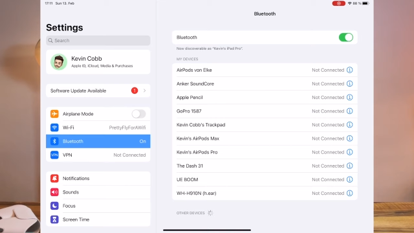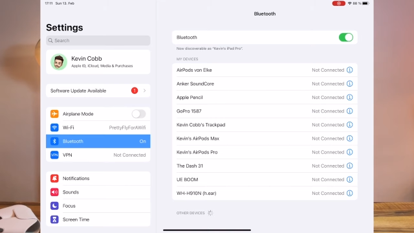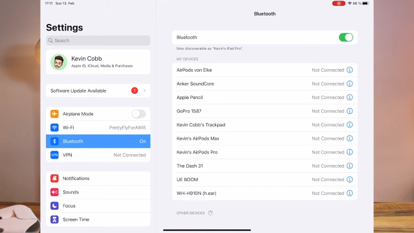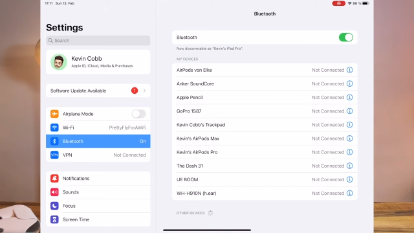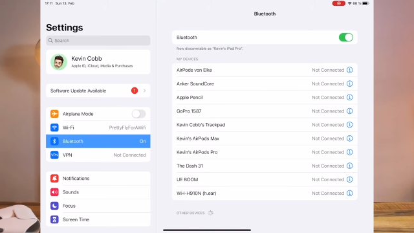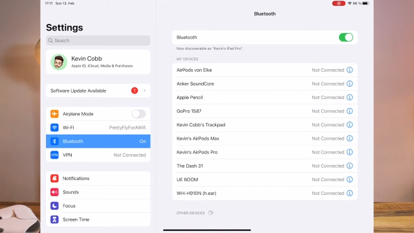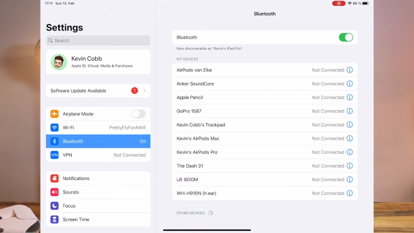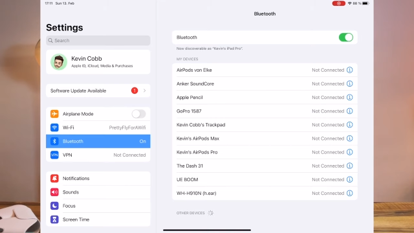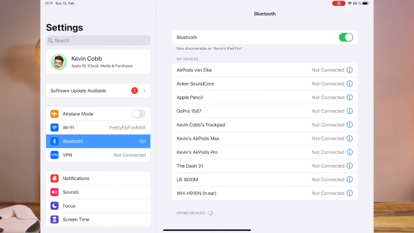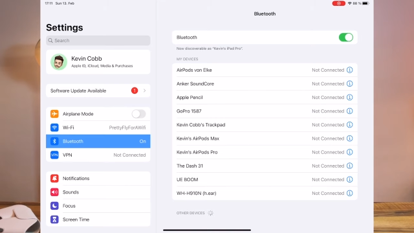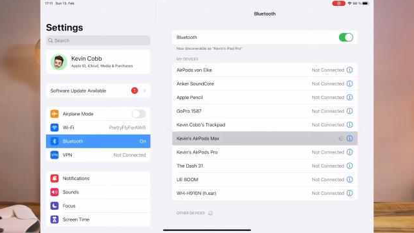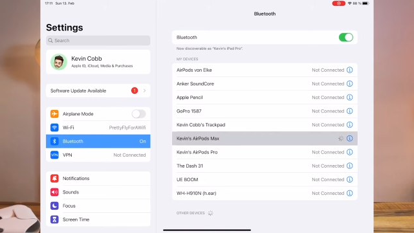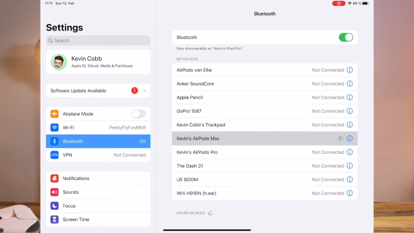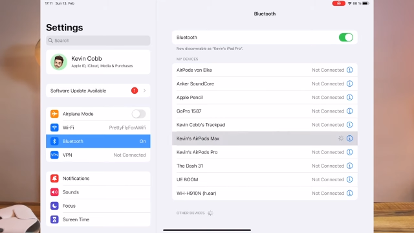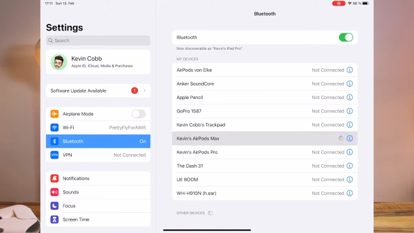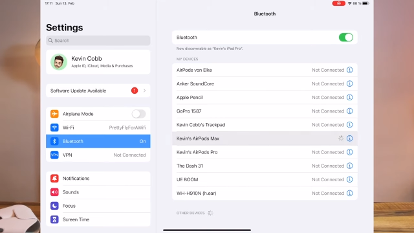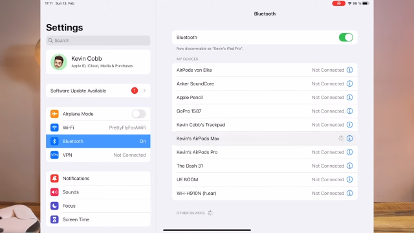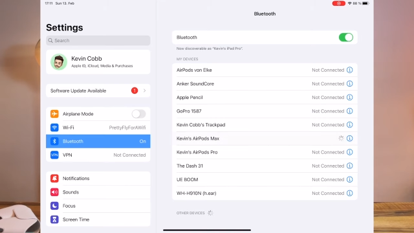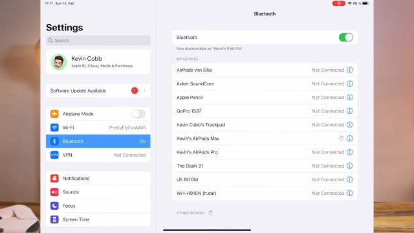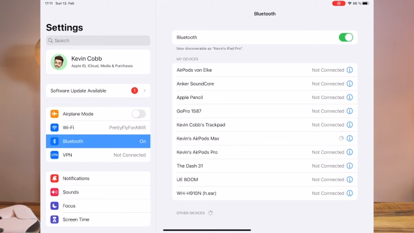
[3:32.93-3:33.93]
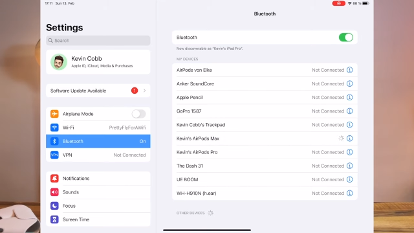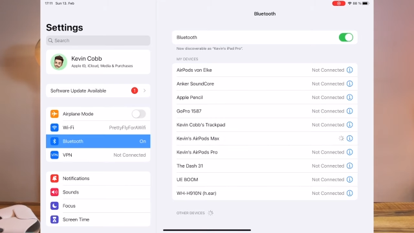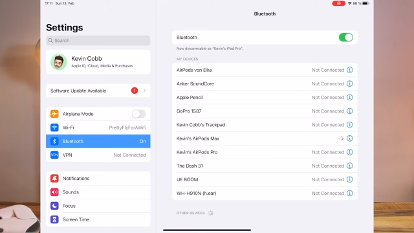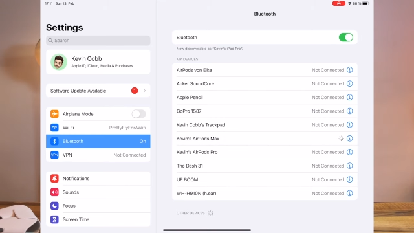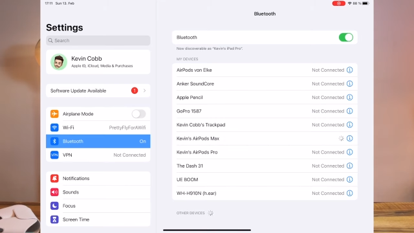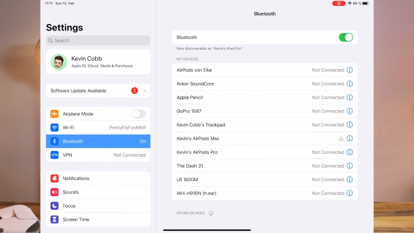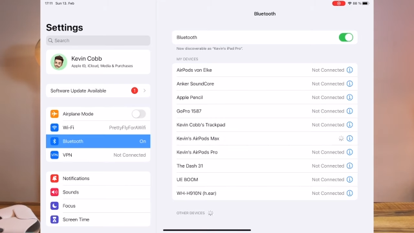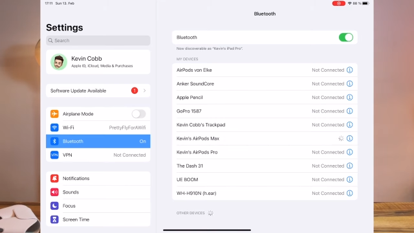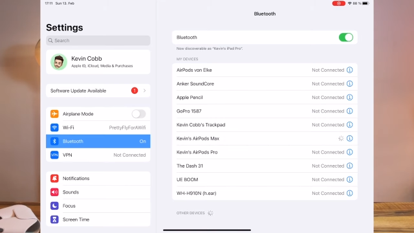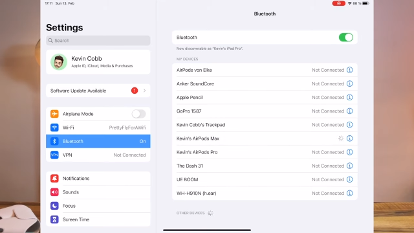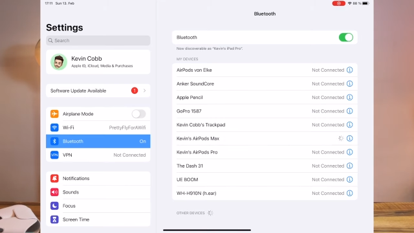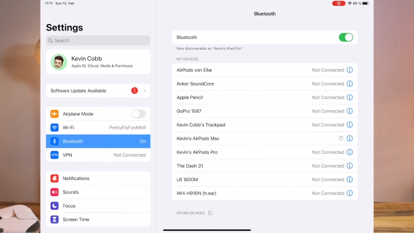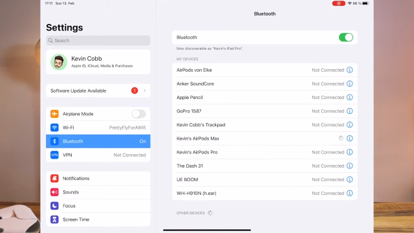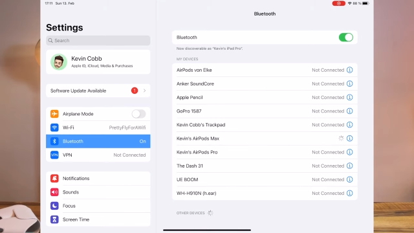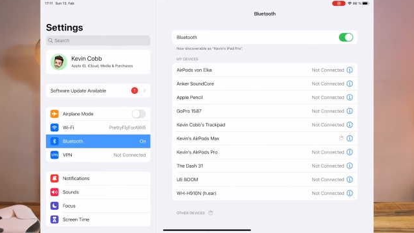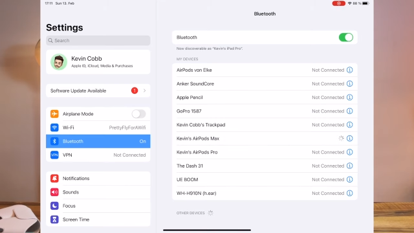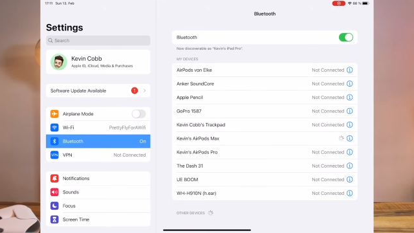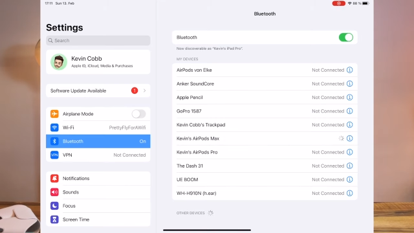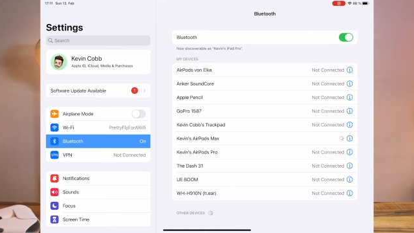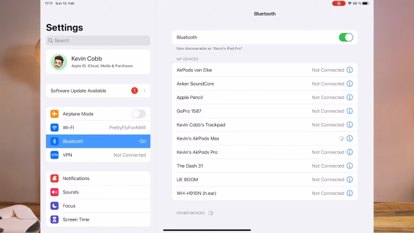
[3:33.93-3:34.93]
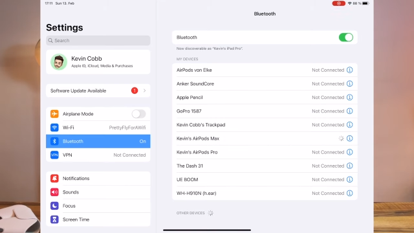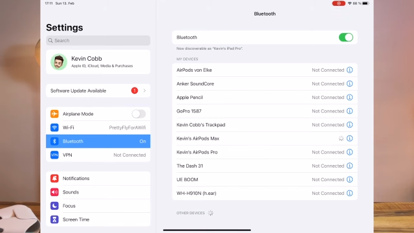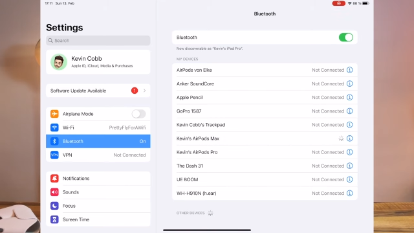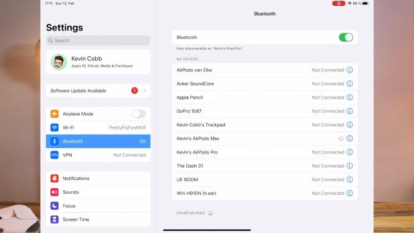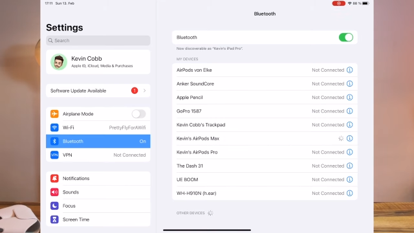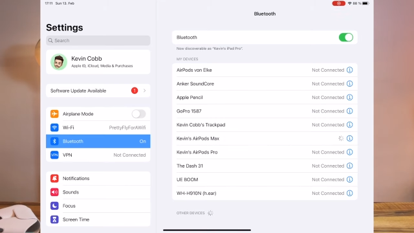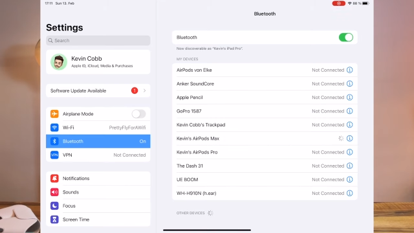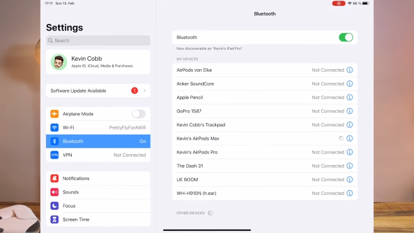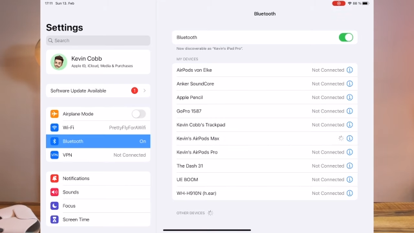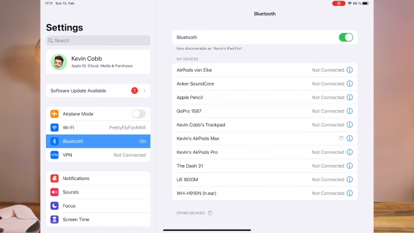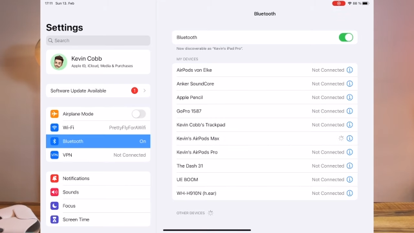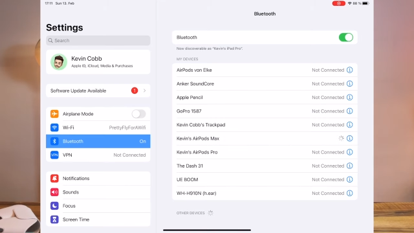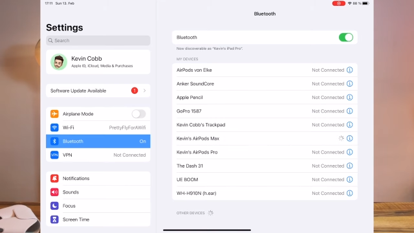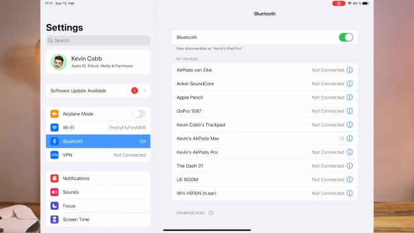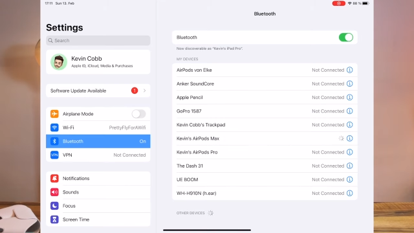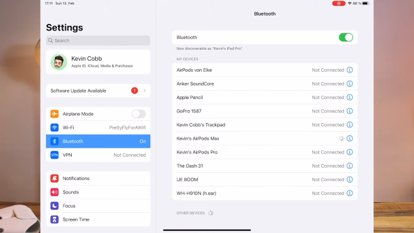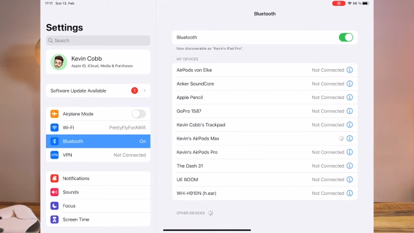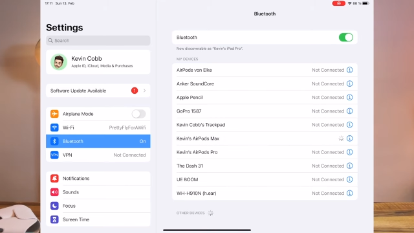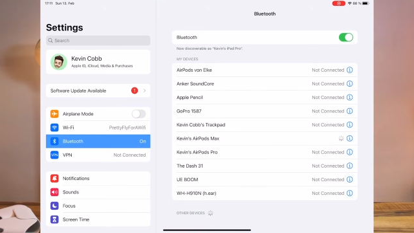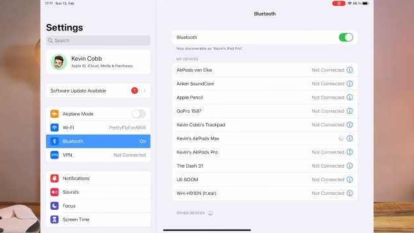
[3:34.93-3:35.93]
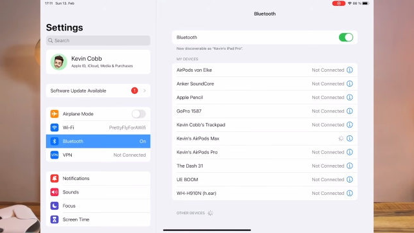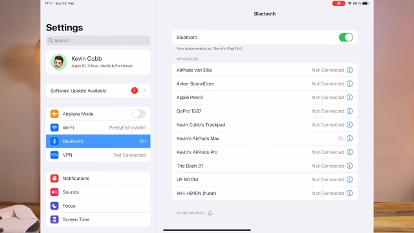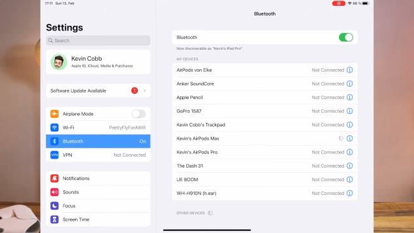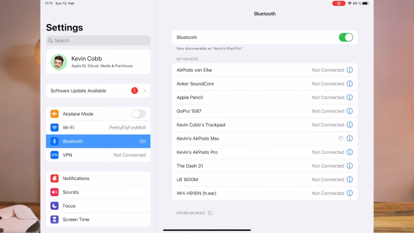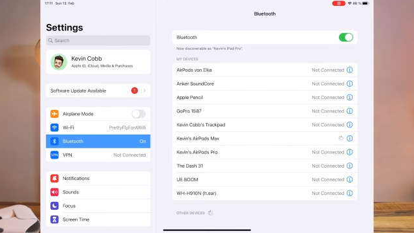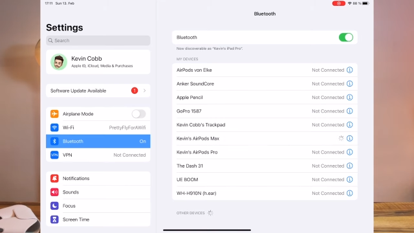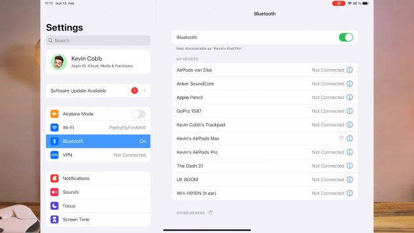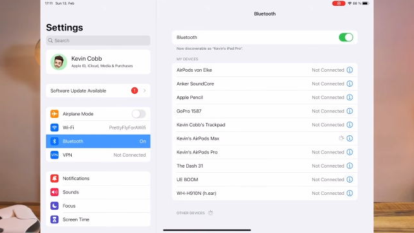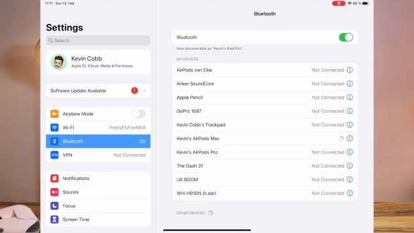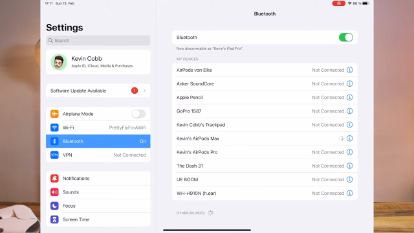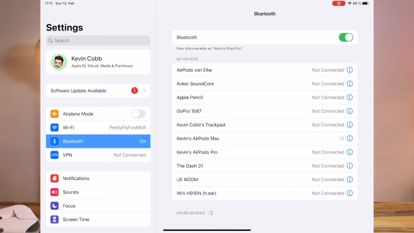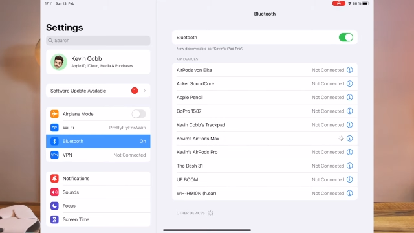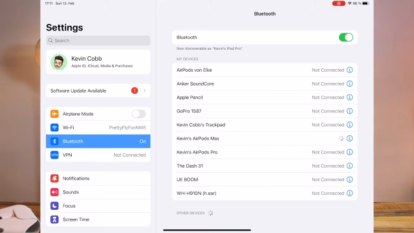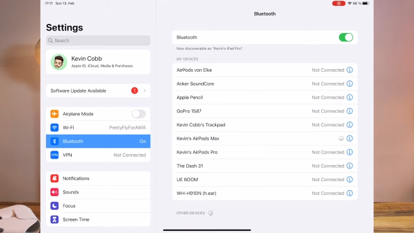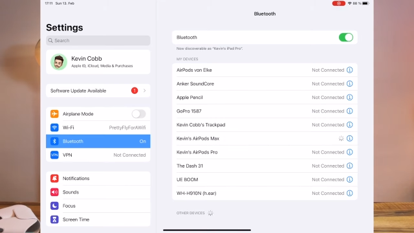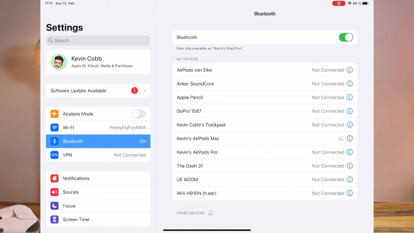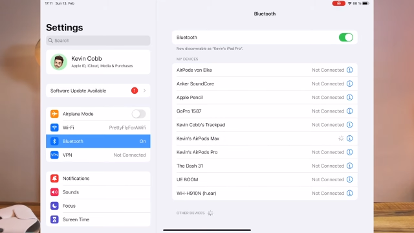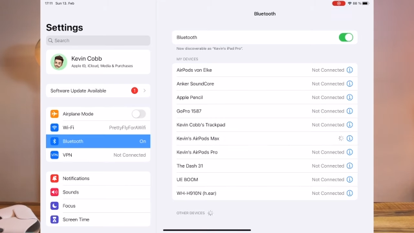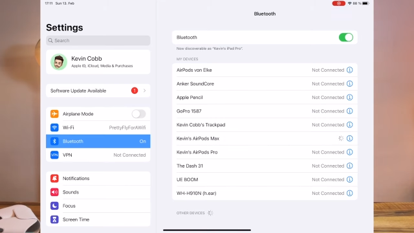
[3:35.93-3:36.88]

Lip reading: (no speaker visible)